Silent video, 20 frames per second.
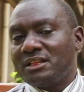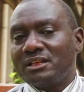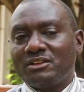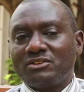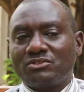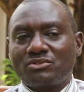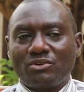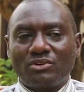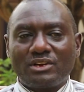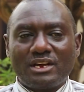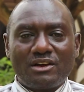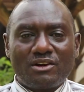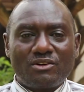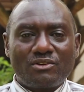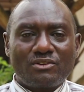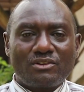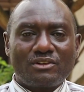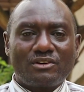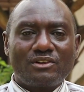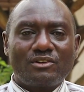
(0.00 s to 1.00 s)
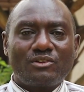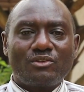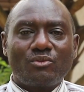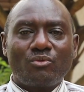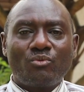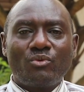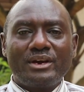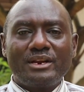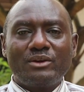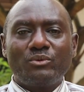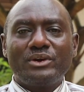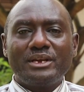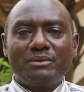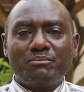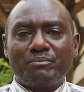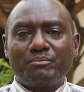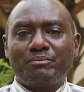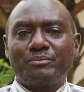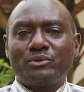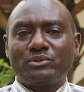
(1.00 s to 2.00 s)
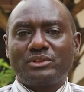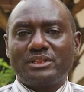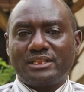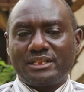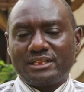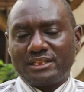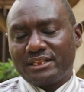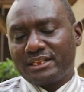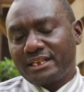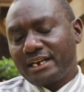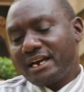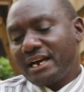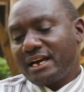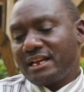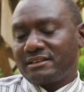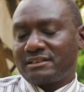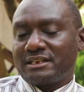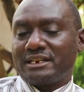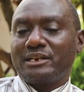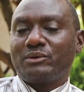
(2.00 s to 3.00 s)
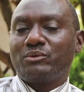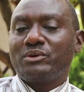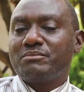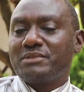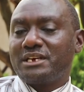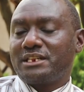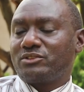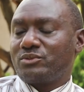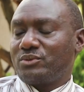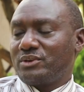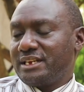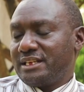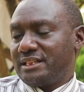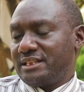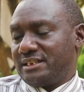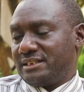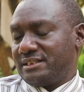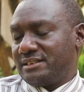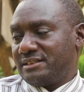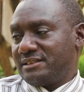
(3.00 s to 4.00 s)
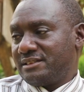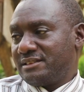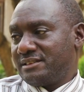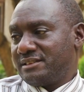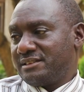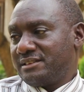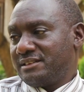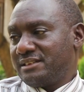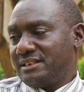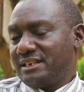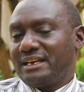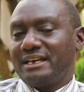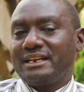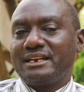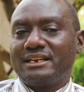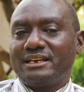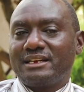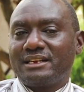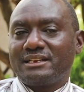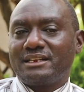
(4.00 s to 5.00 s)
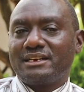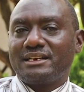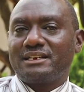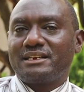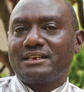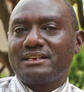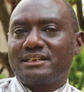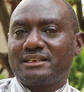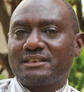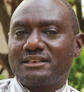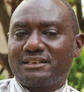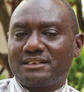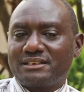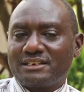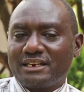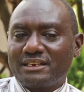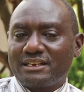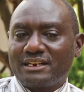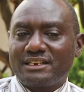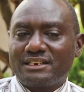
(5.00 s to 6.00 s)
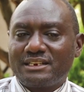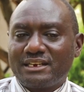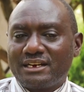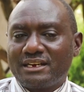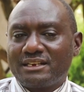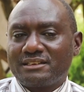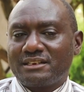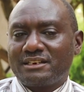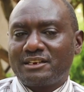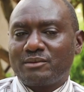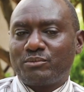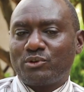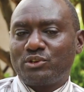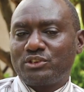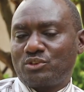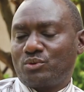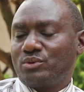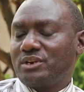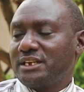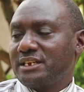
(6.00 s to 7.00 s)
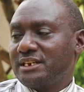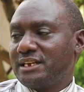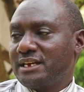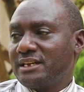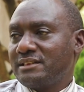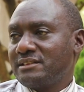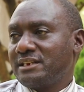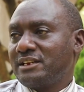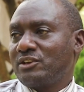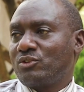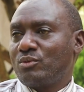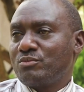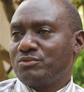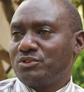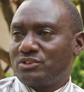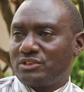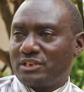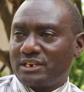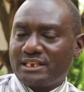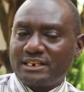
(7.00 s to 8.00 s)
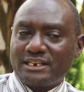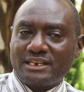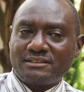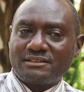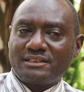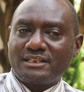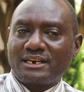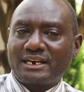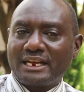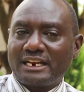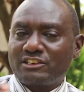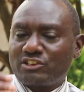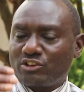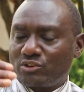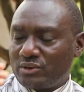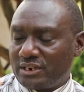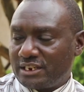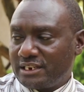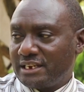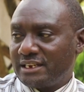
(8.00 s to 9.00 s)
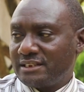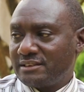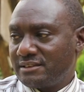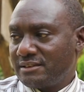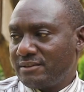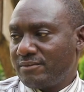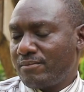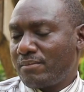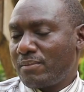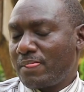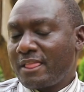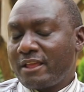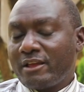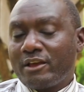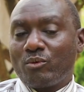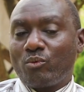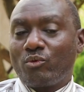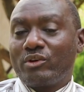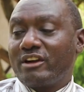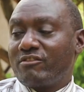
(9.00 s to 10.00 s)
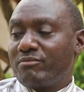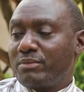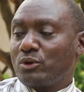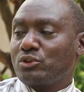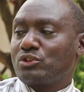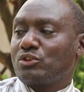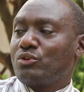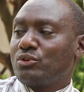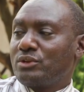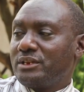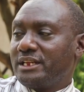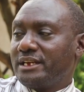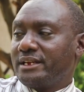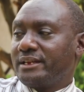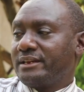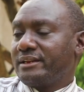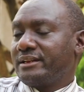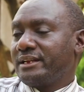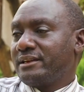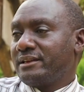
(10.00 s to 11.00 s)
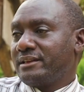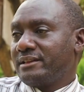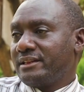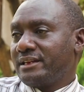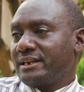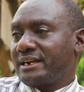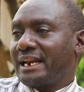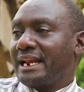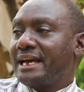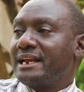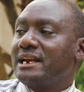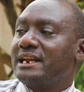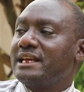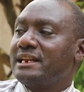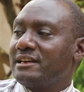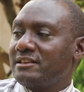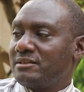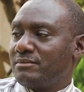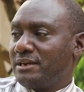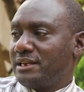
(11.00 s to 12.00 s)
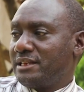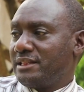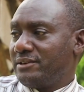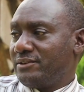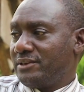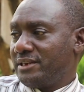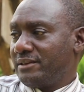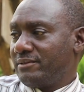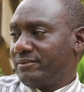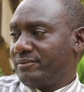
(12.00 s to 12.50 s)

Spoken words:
So now, when we put the girls and the women together, and the church leaders and the political leaders and the community leaders, the cultural leaders, we have brought on the clan leaders, by the way.